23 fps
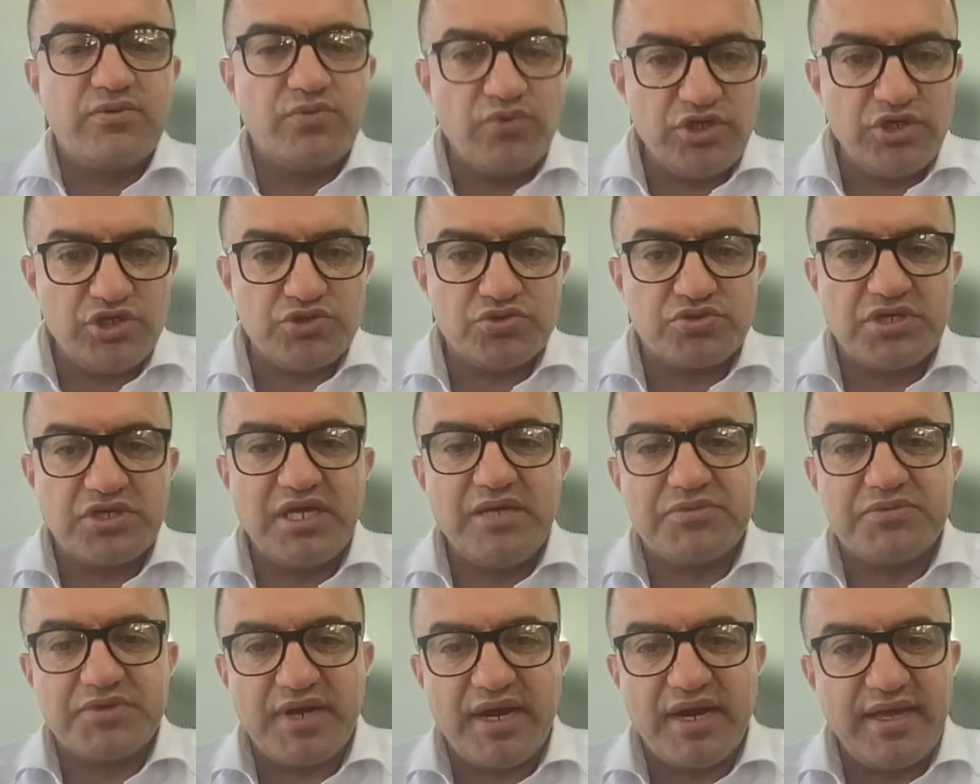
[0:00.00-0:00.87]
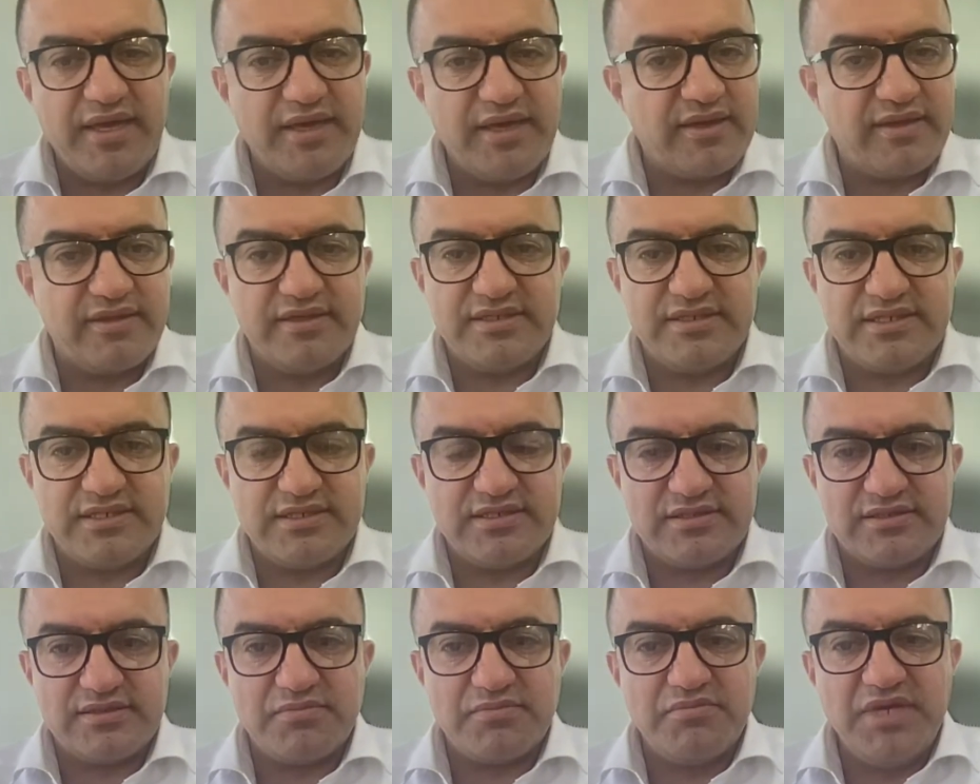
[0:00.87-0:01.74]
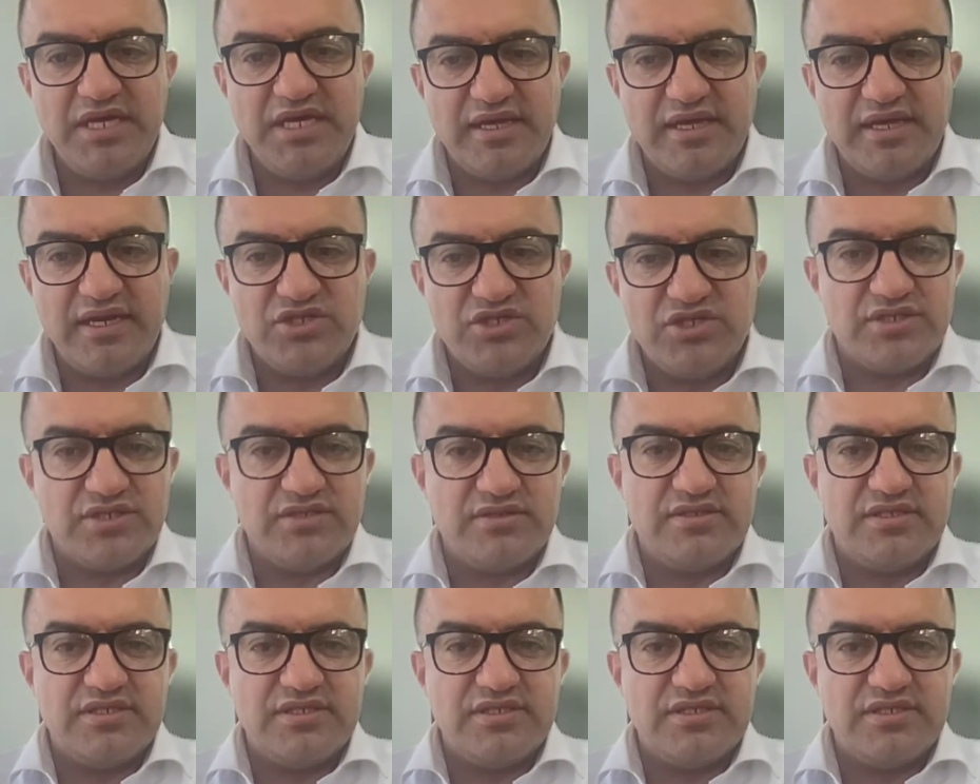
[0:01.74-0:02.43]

We should keep trying. This is MENA region.